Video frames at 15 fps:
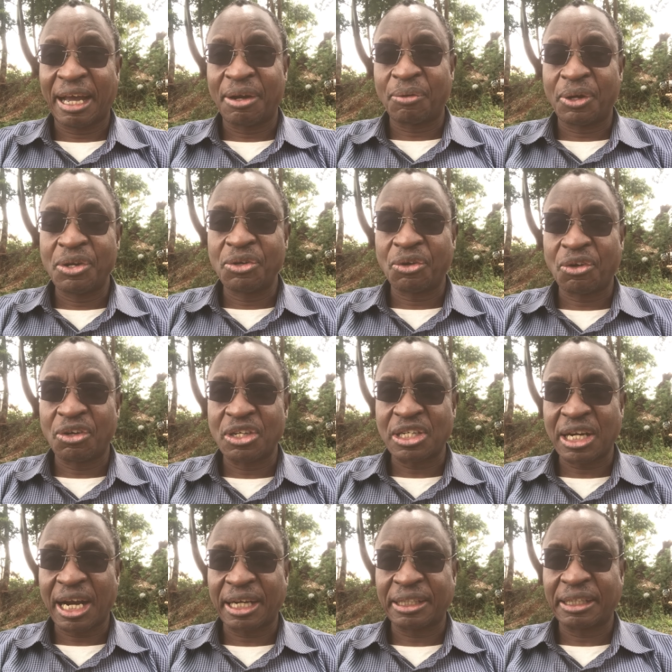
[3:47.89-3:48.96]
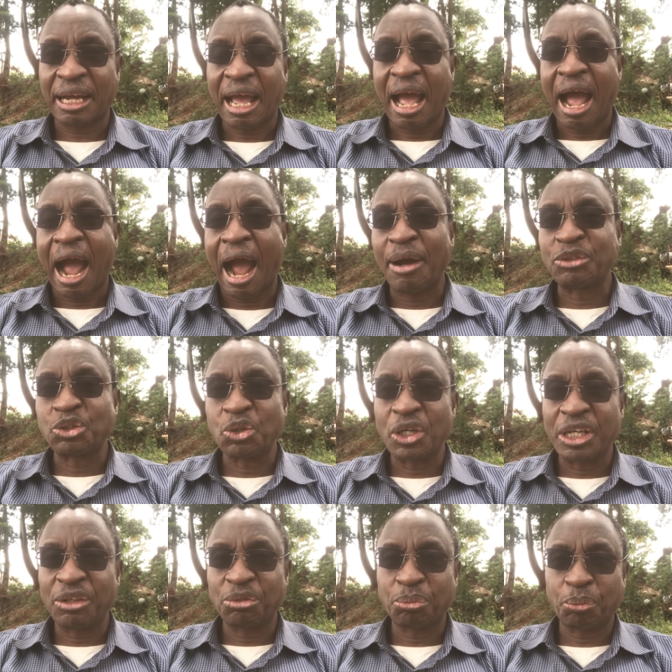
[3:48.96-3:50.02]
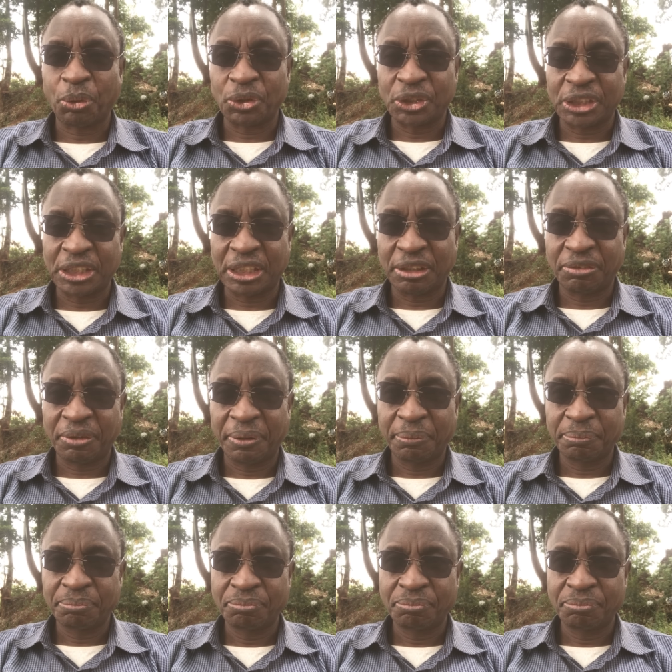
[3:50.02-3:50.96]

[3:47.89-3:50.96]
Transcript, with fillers: and when you contract how to live positively.